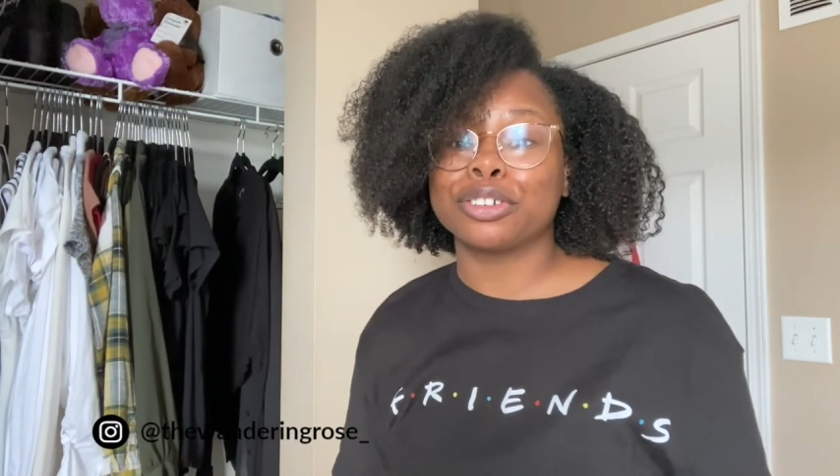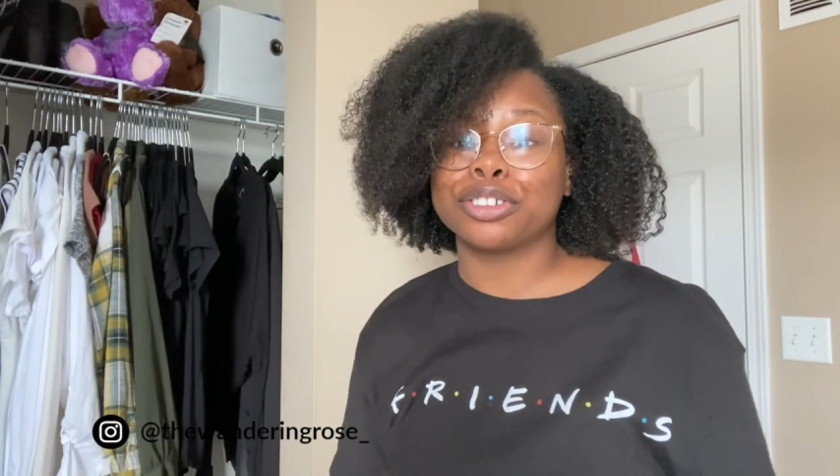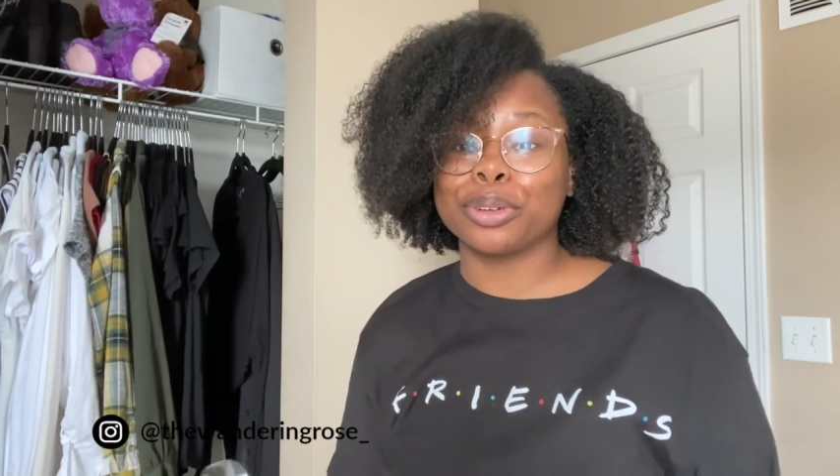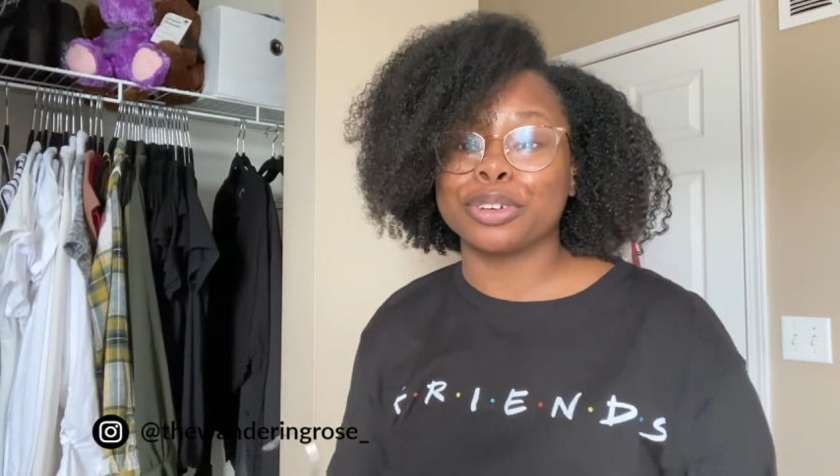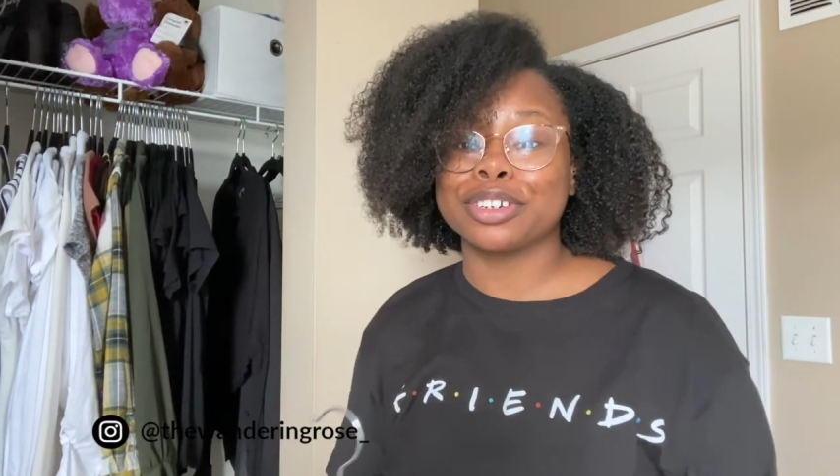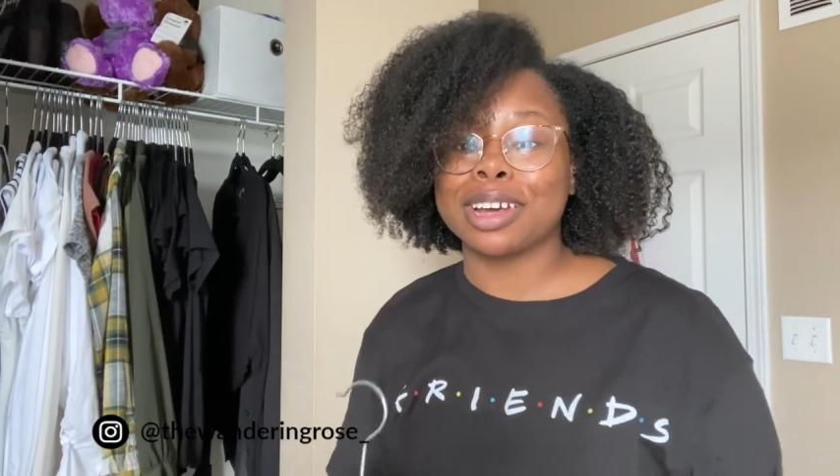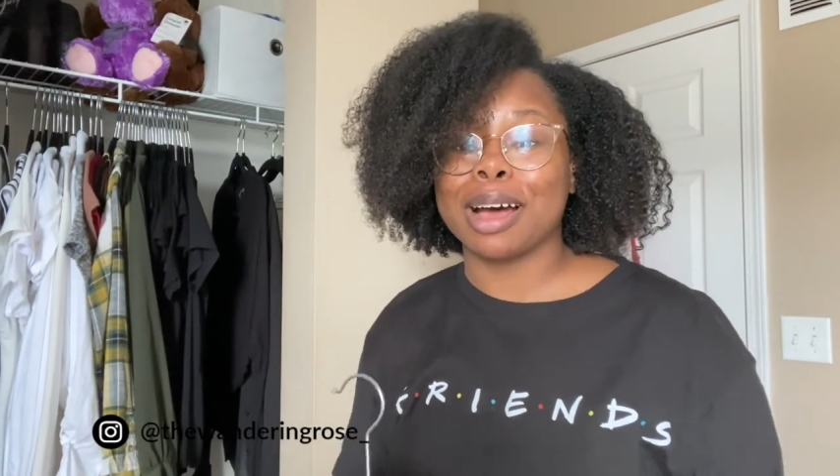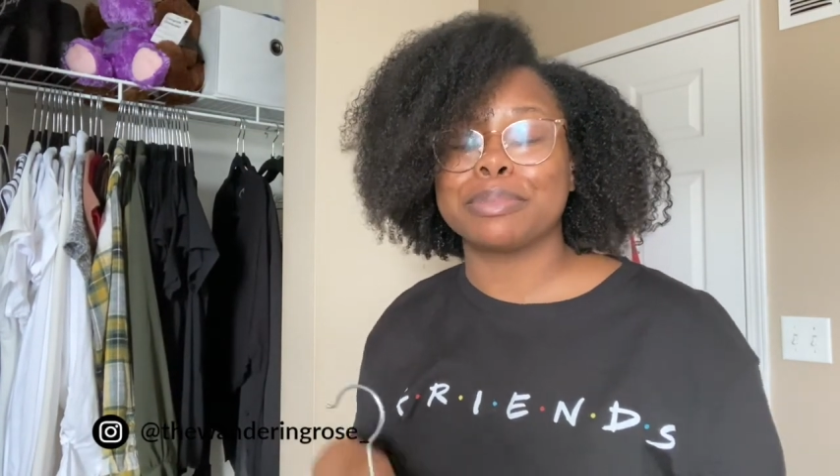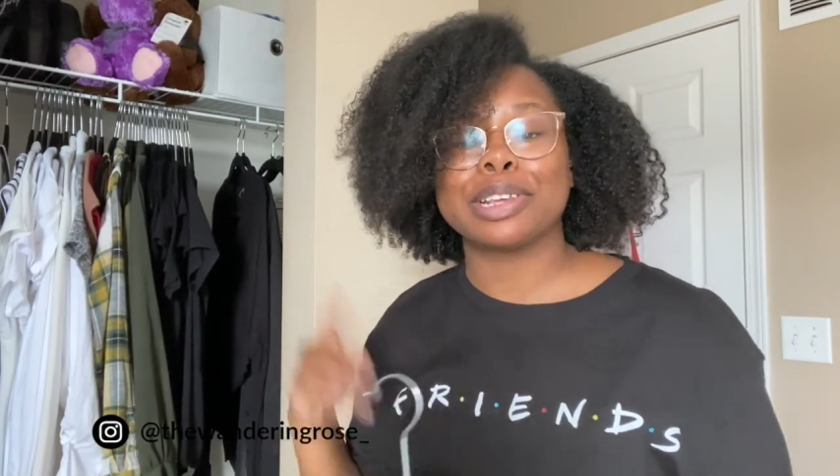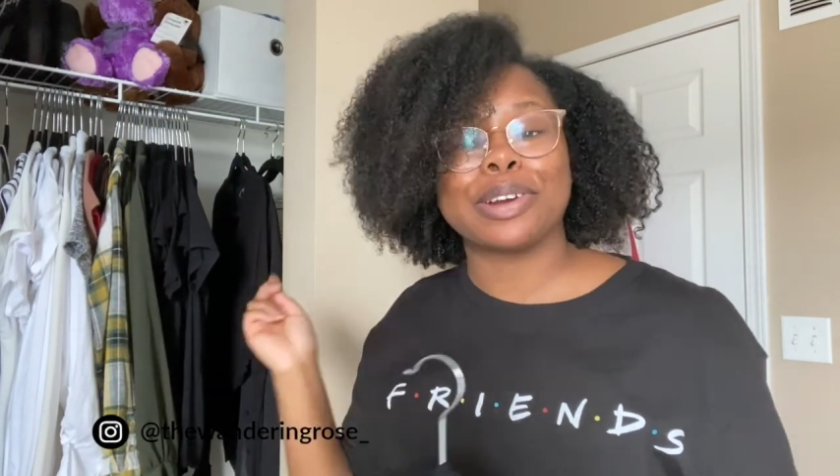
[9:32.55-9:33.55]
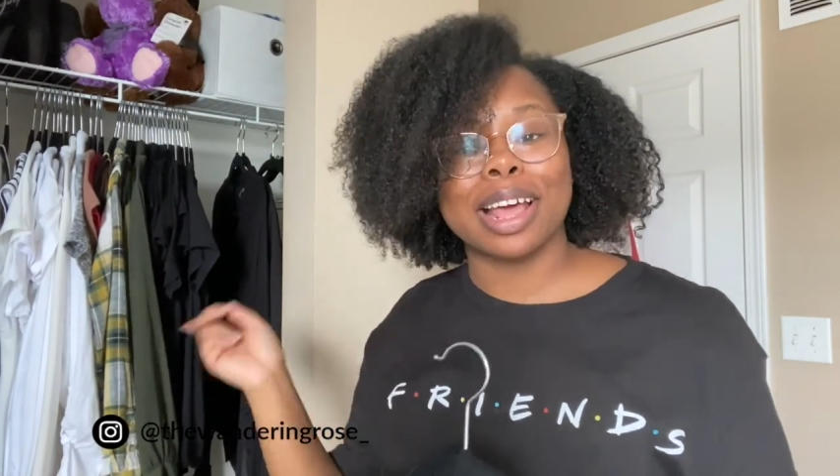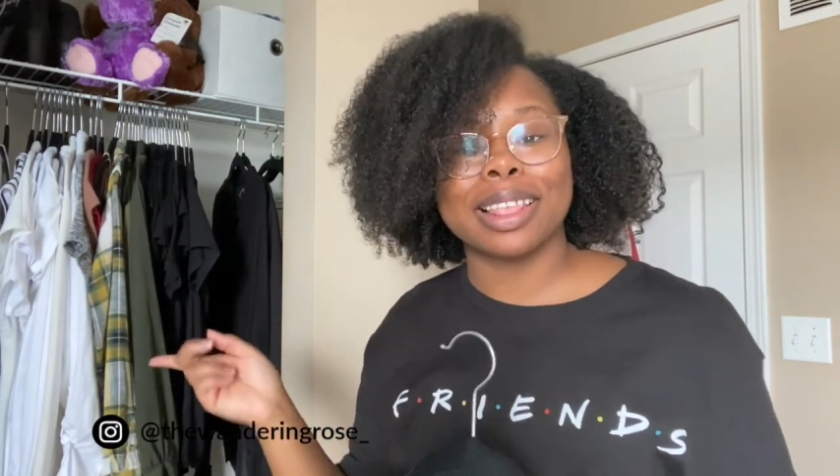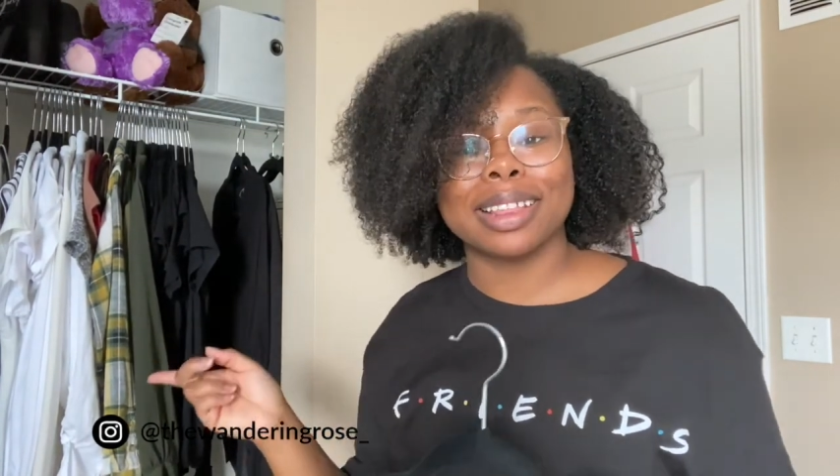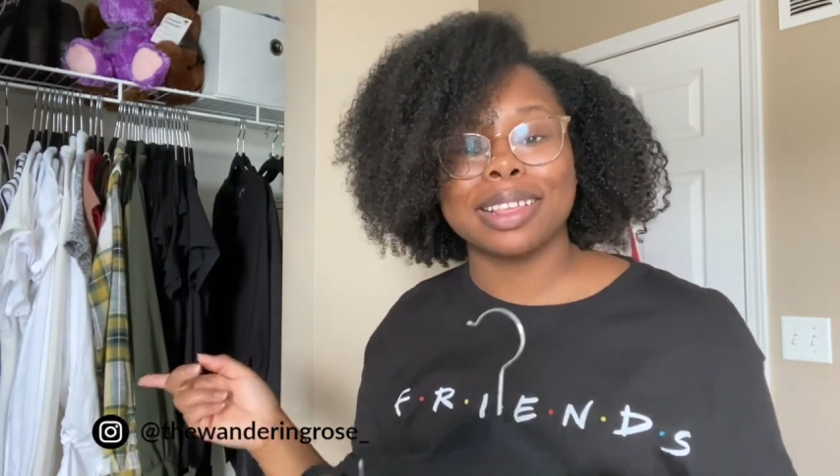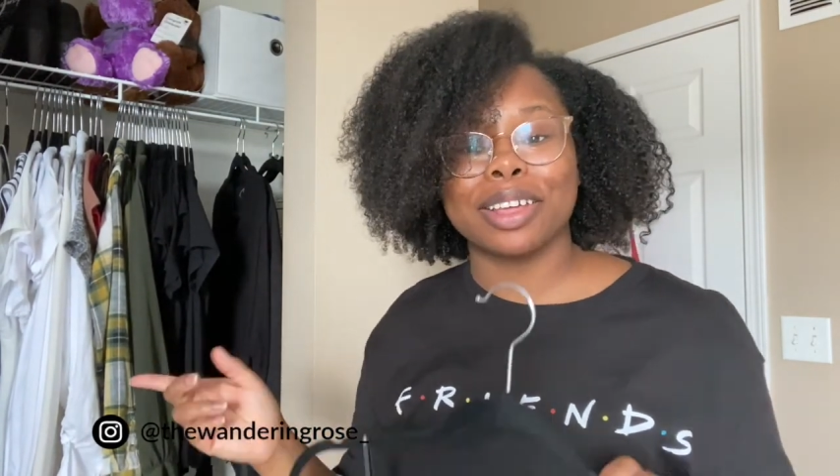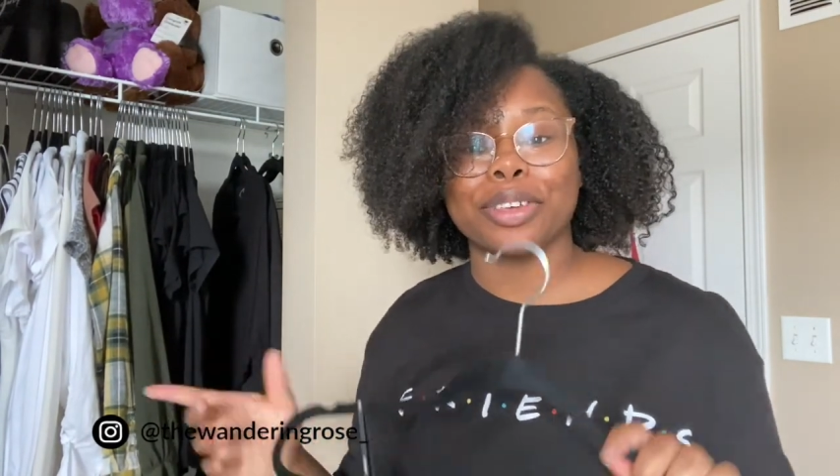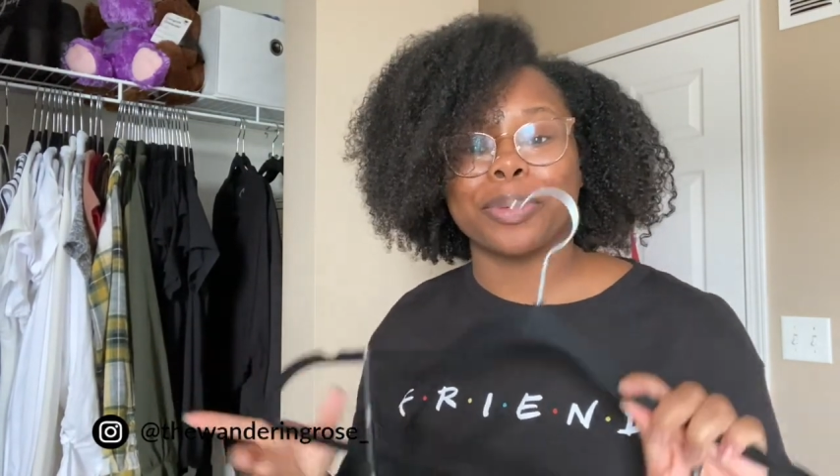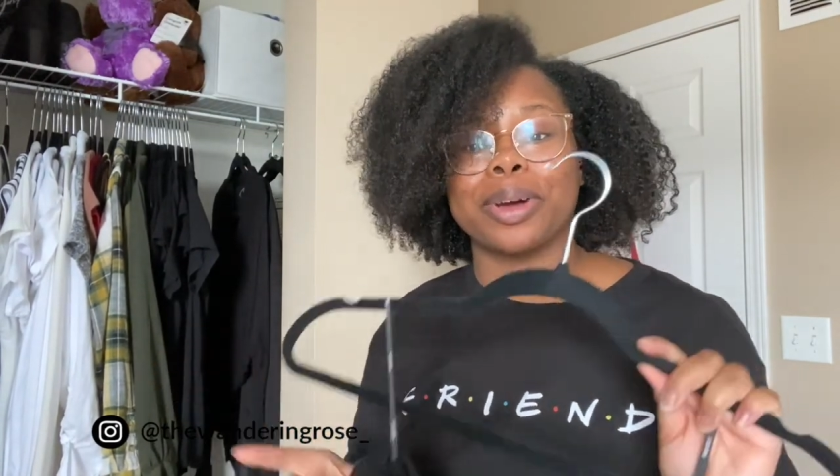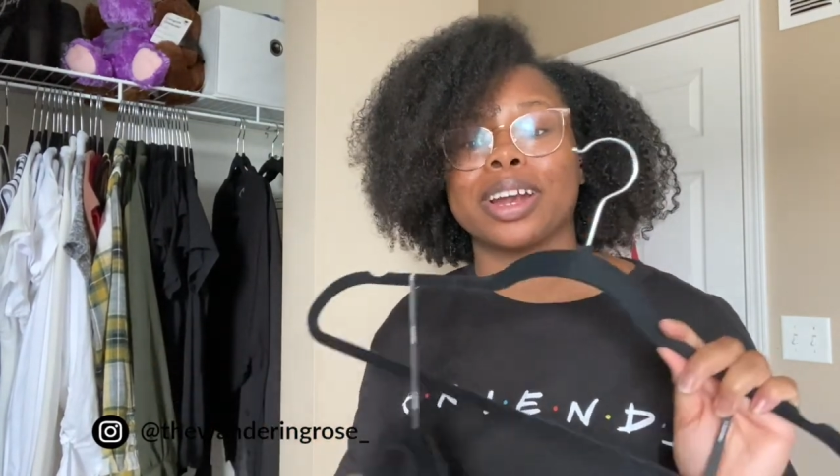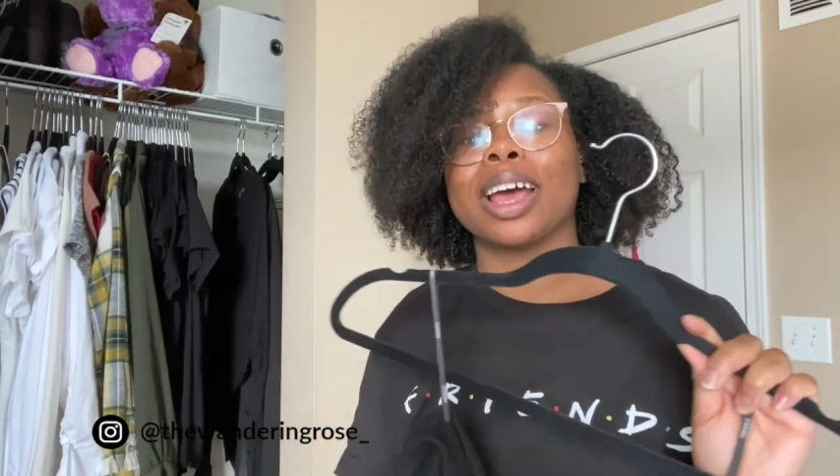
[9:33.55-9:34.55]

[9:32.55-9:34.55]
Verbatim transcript: shoulder top, so not like the other one.